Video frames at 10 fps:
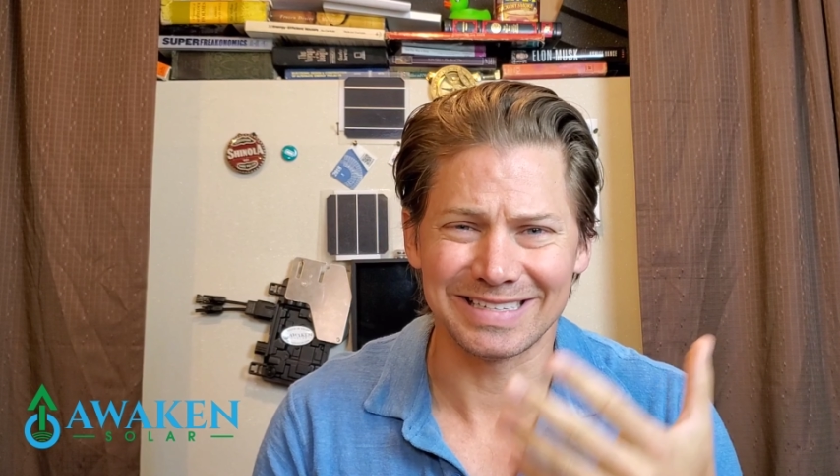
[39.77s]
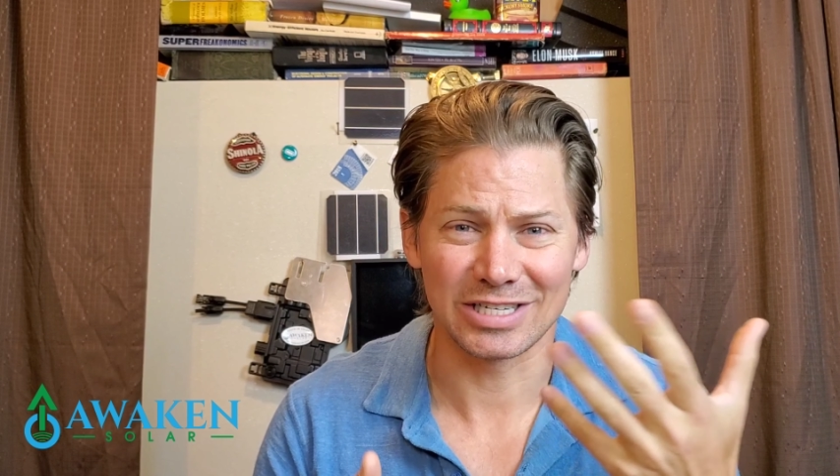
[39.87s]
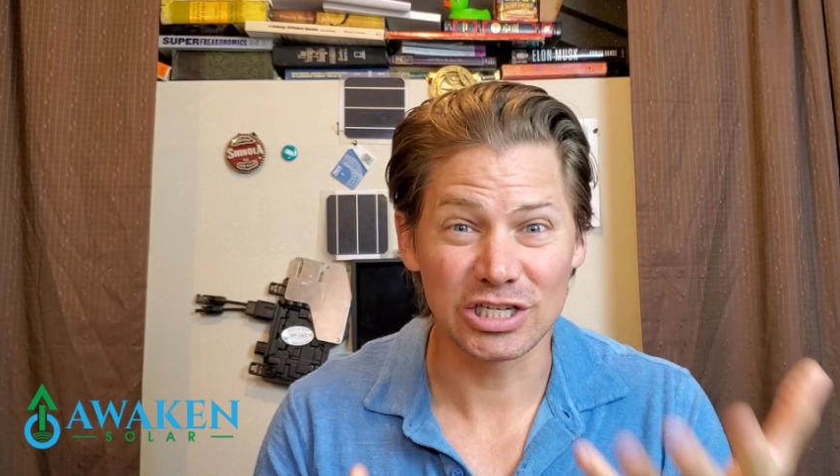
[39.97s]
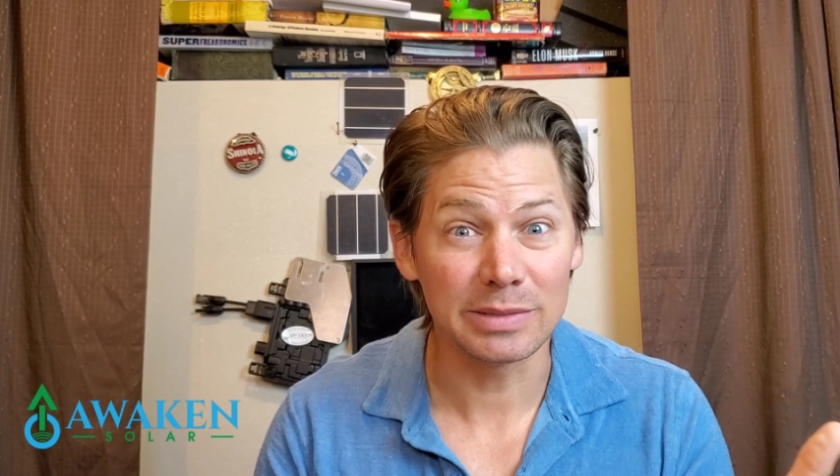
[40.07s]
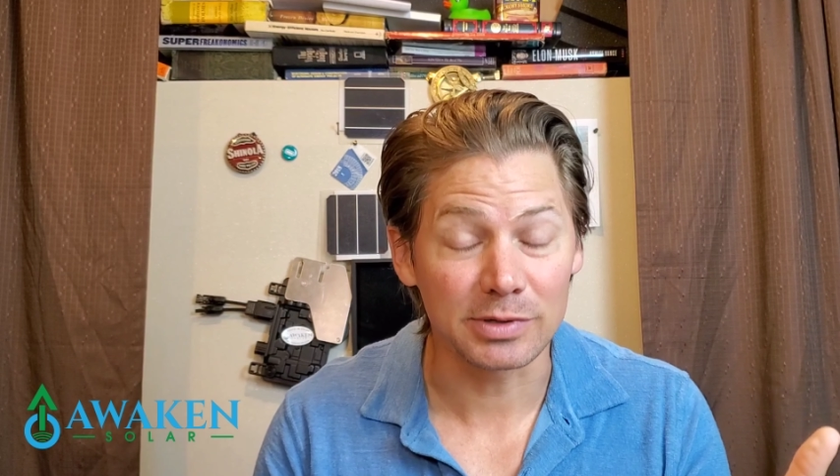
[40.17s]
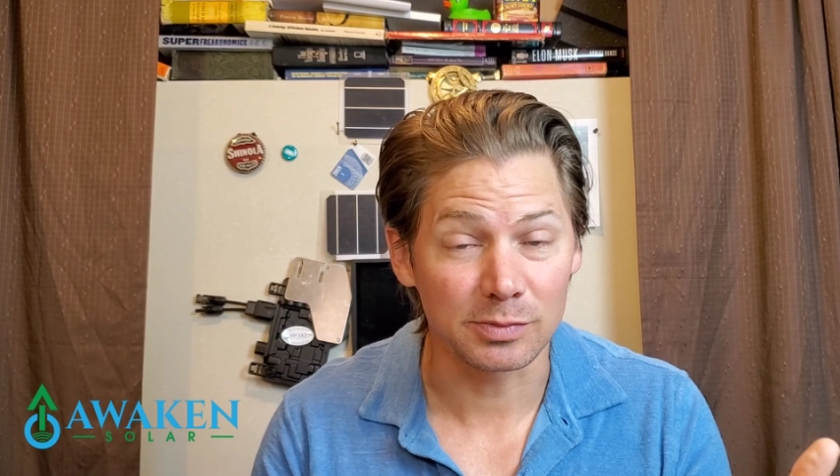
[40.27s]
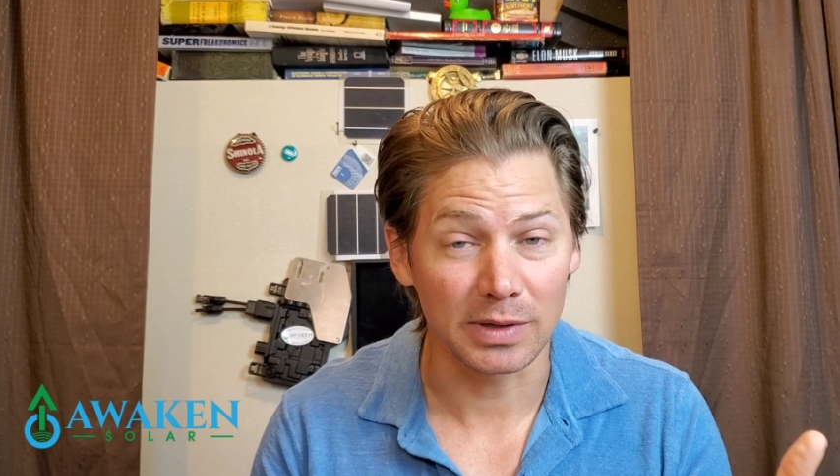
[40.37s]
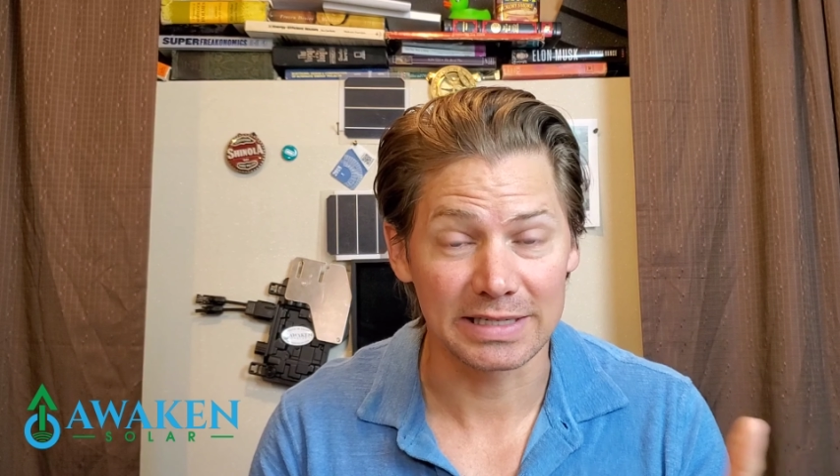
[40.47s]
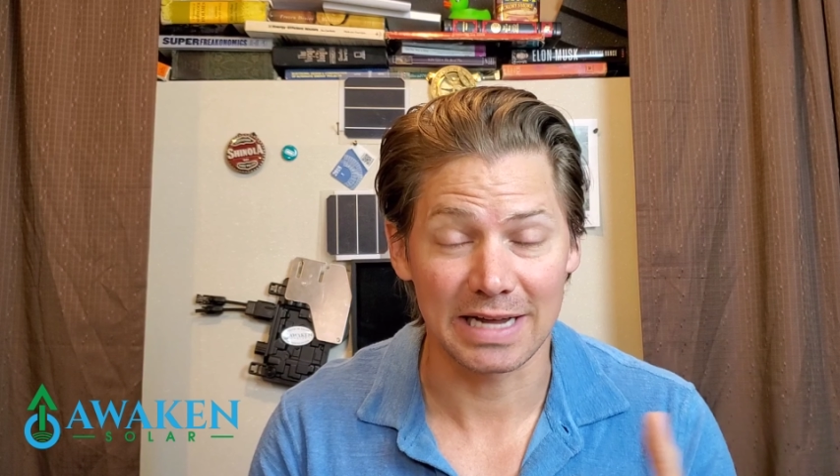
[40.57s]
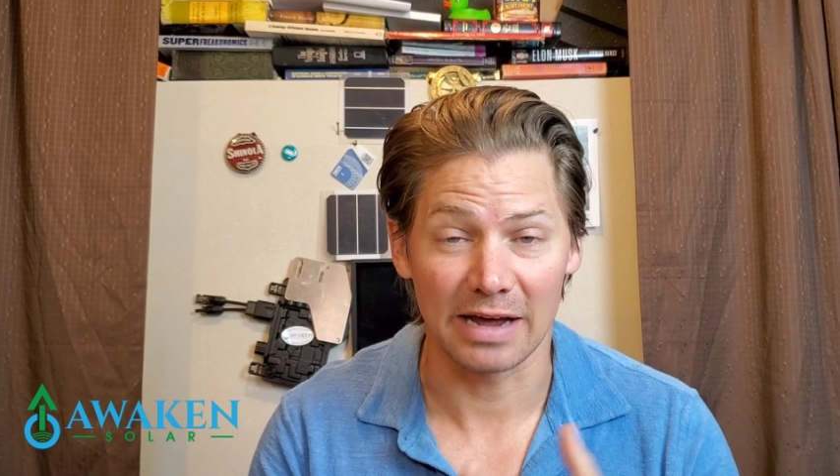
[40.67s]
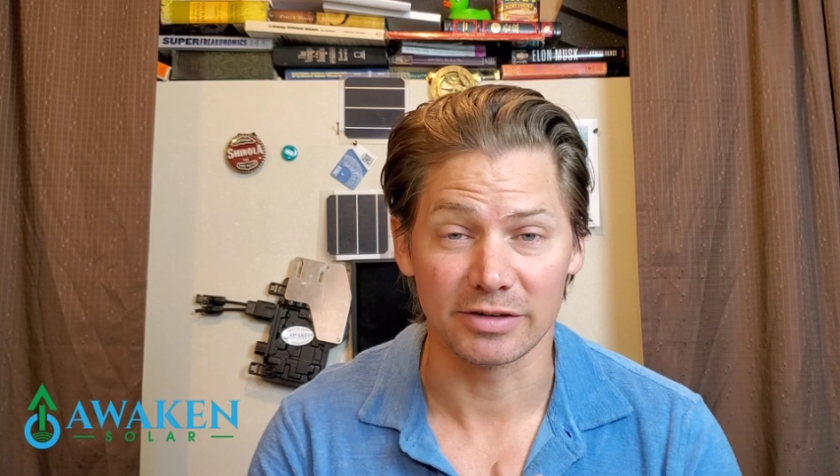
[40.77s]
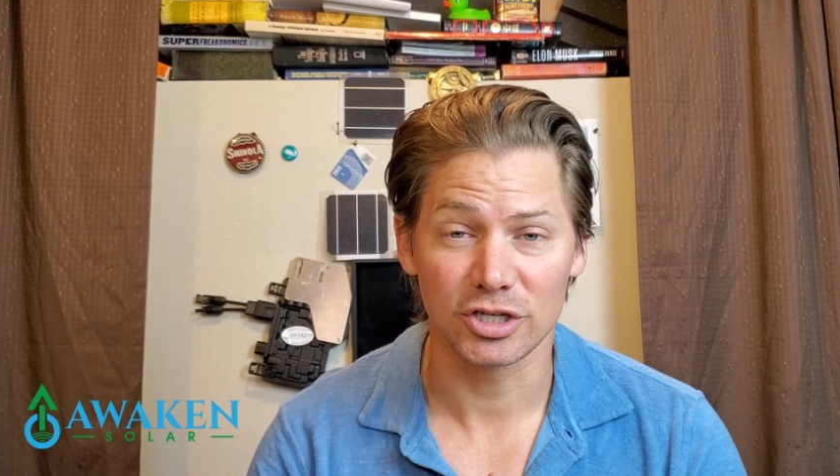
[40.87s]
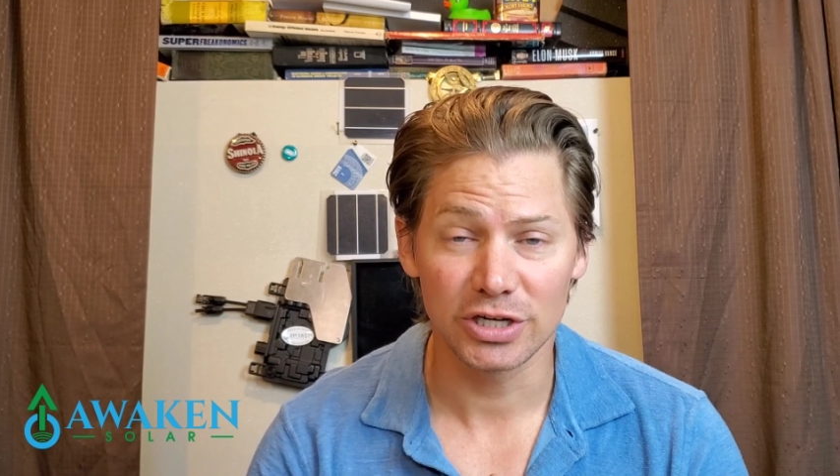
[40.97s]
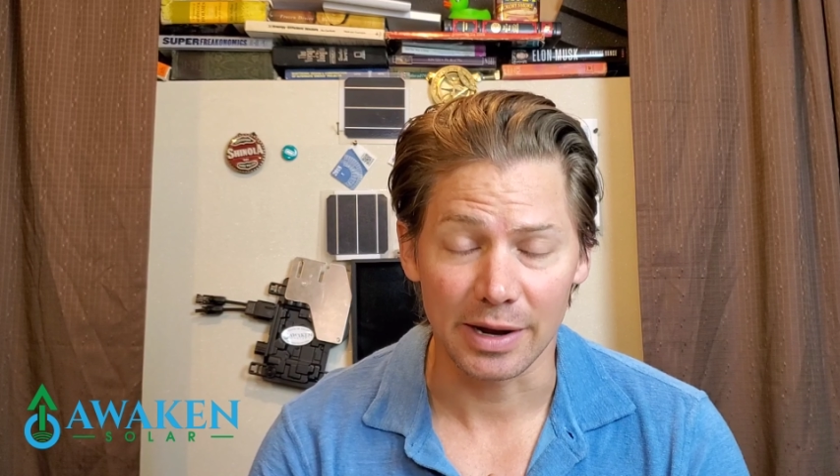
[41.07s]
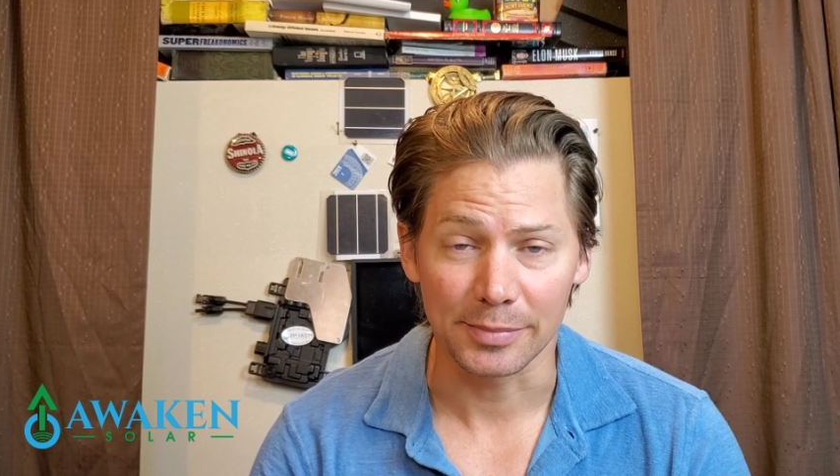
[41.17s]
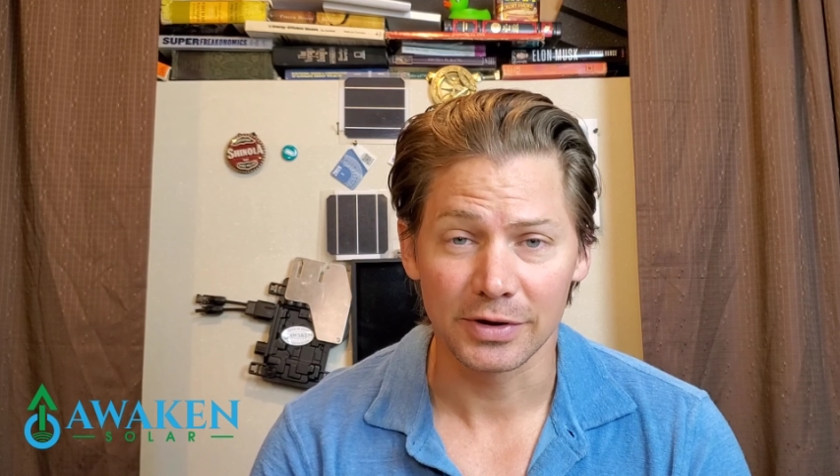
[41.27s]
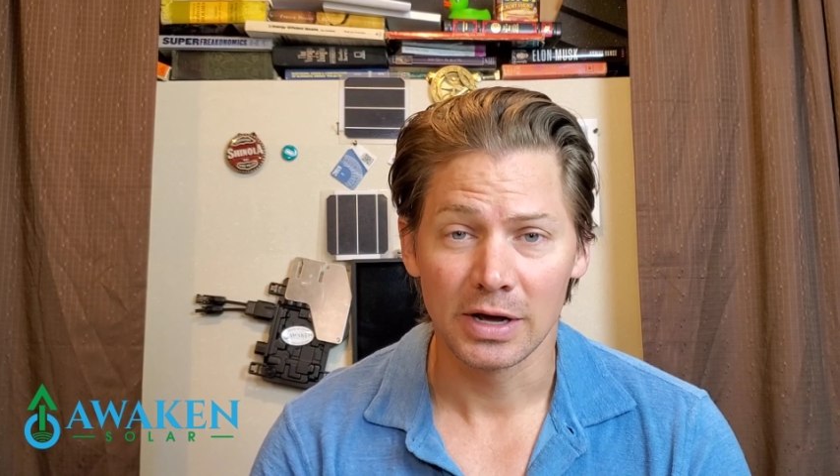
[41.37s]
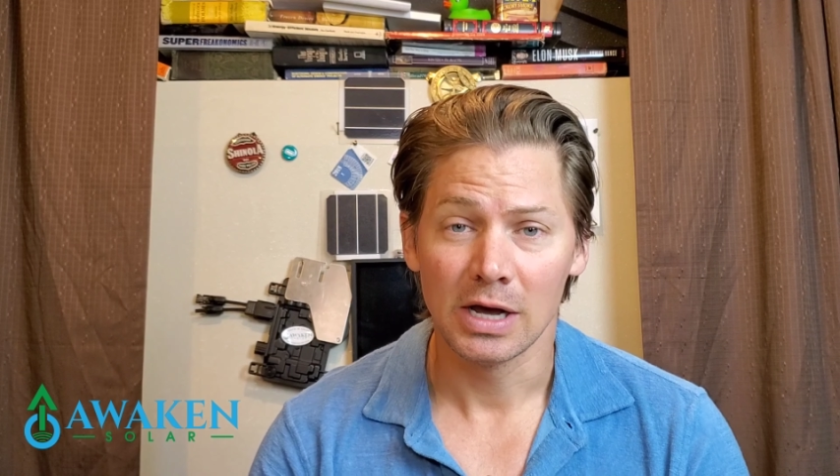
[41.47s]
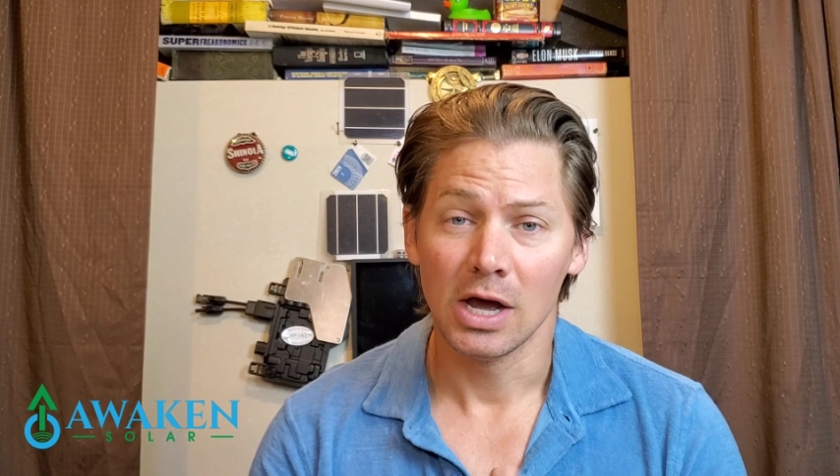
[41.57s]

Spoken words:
the cheapest place to have it shipped.